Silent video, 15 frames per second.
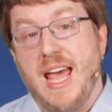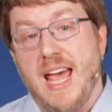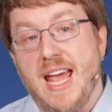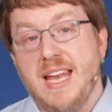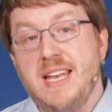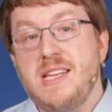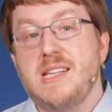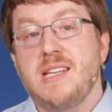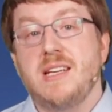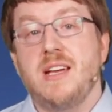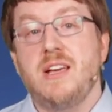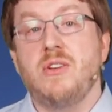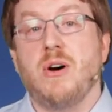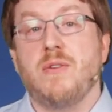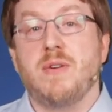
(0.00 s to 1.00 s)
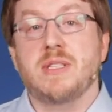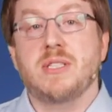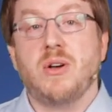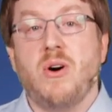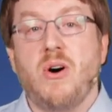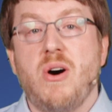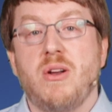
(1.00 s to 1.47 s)
And it
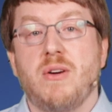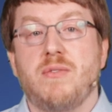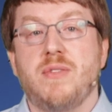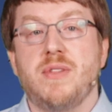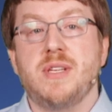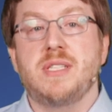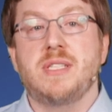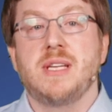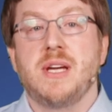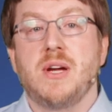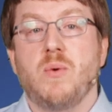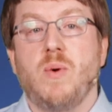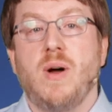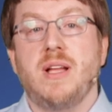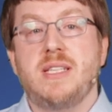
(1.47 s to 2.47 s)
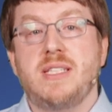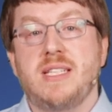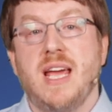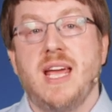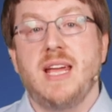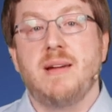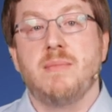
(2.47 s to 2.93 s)
offers all of this while
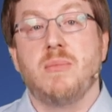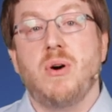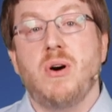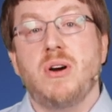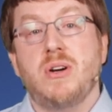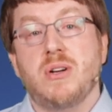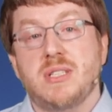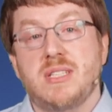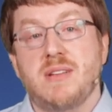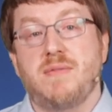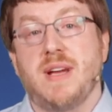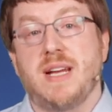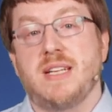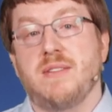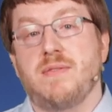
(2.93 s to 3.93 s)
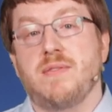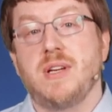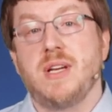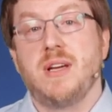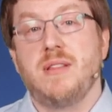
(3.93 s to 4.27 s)
staying more cost-effective